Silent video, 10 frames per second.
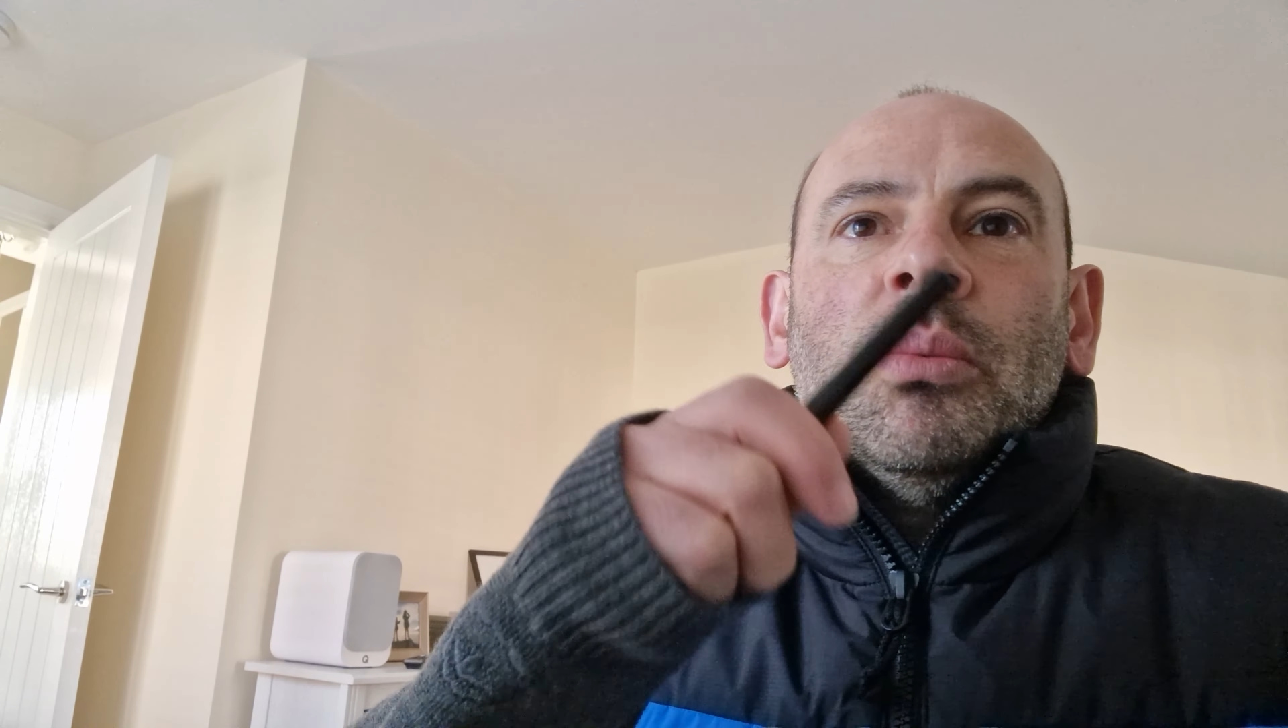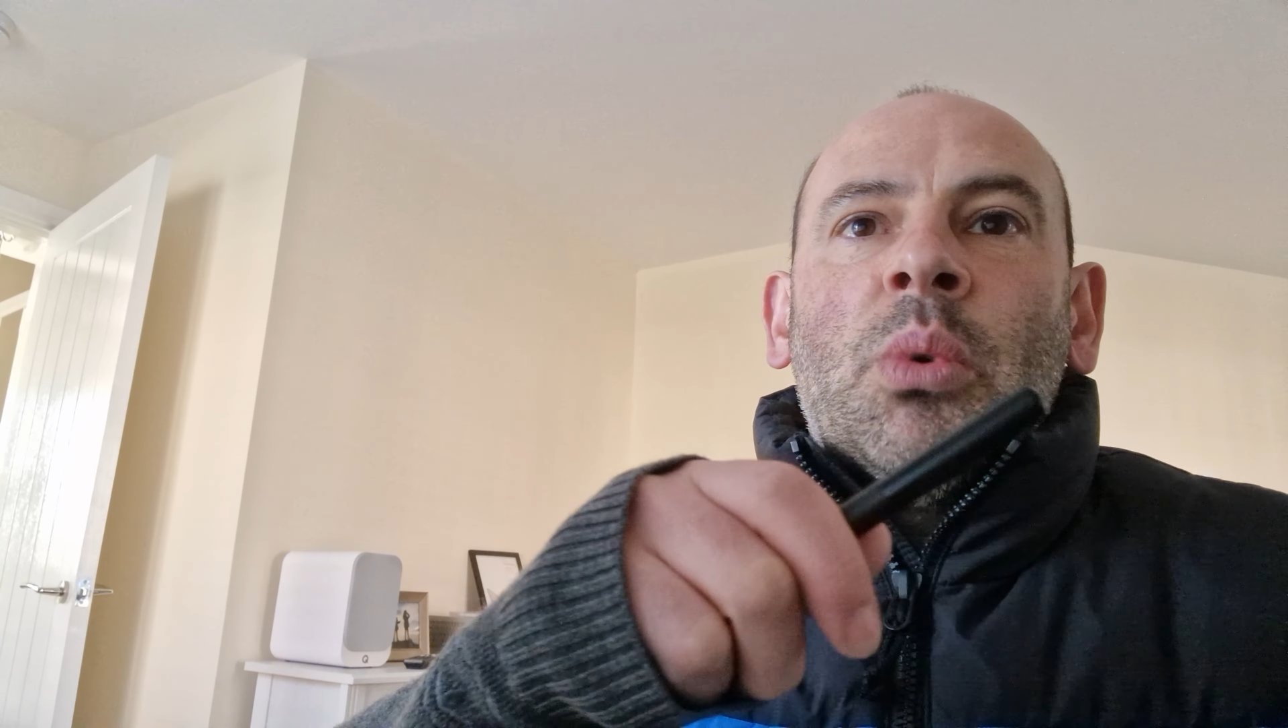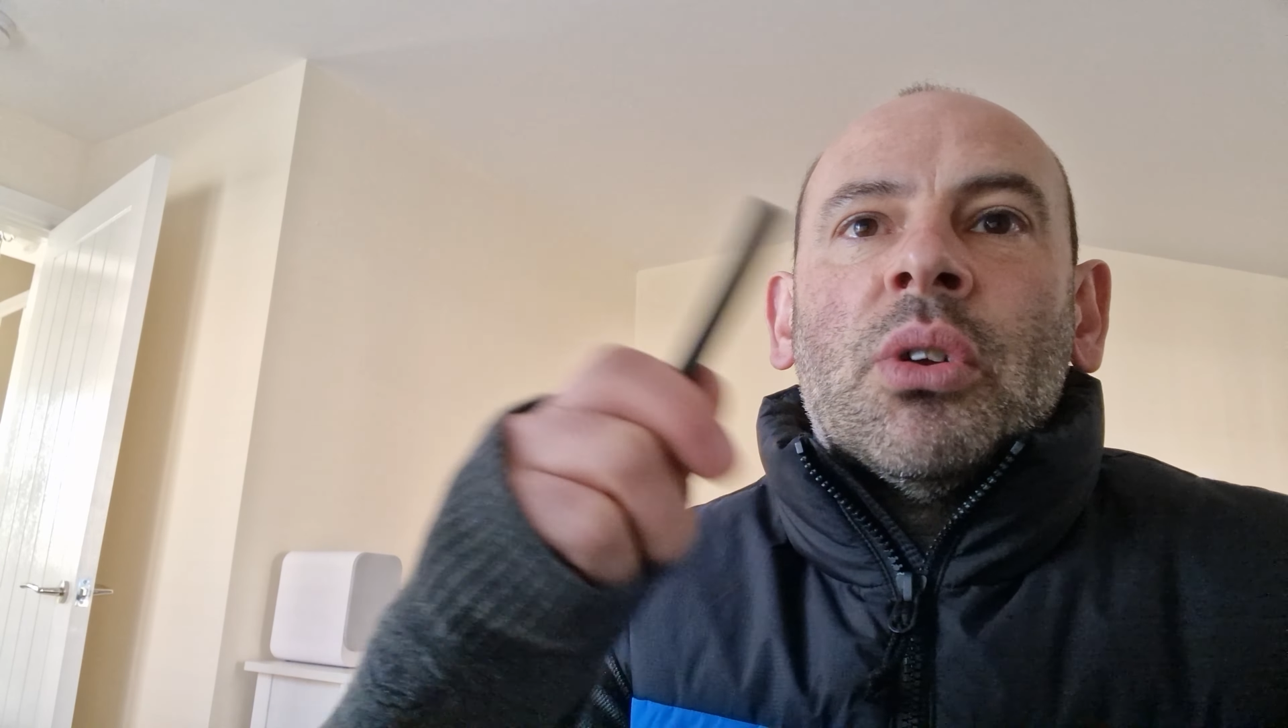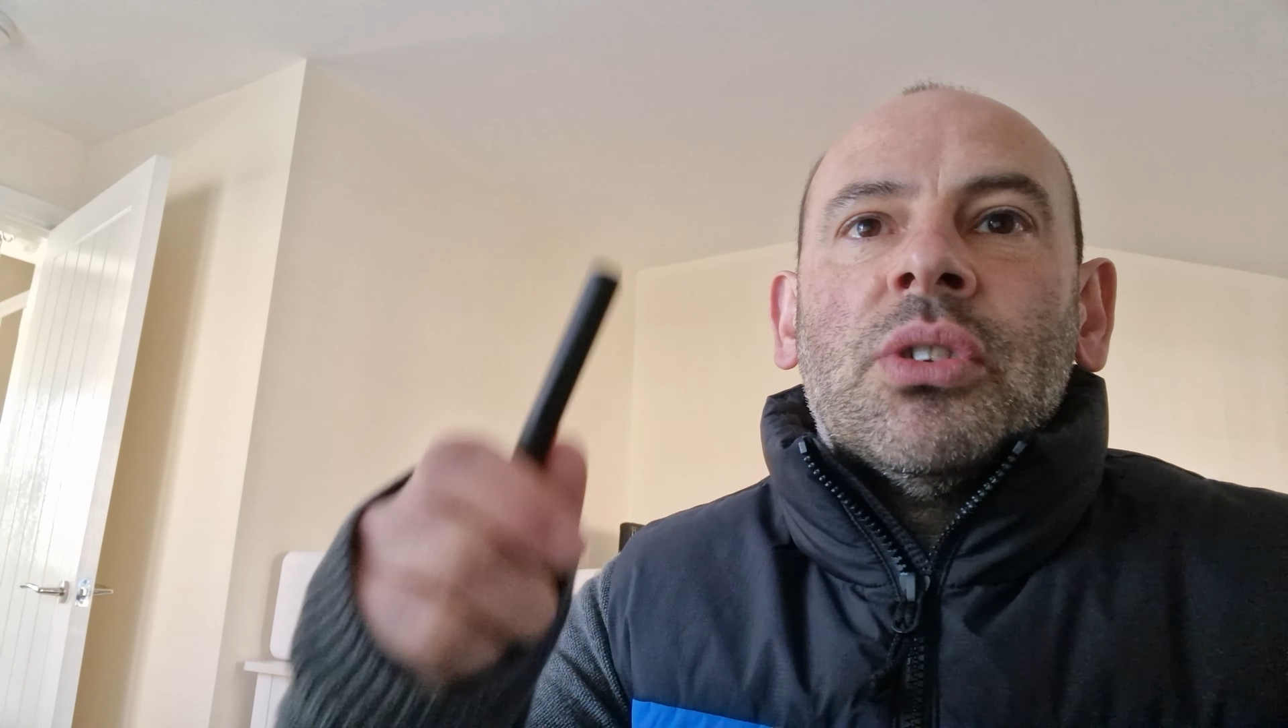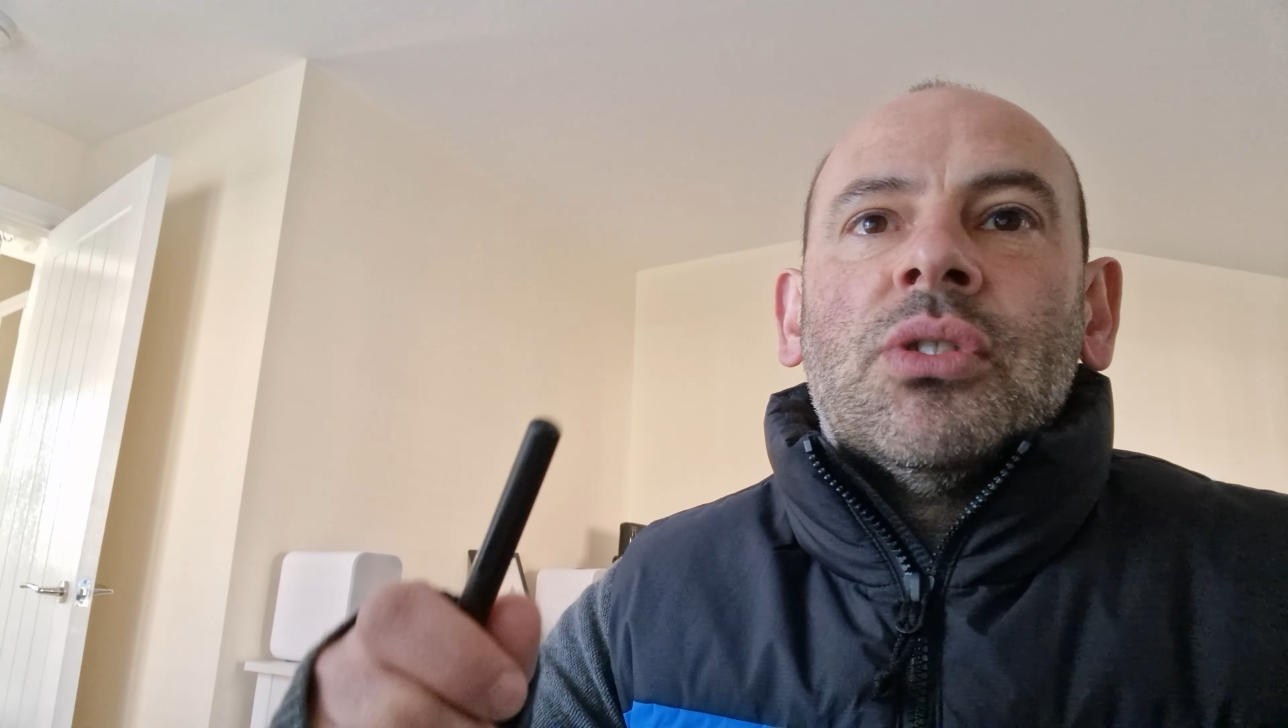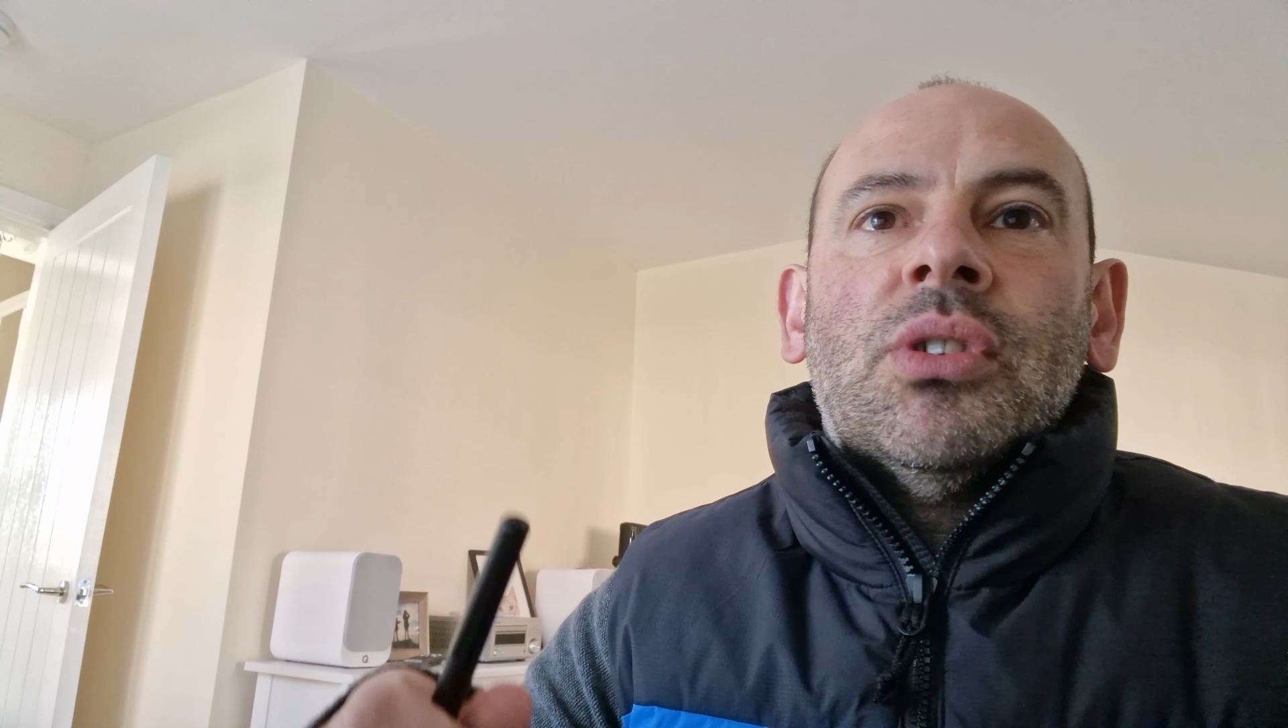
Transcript: 1 and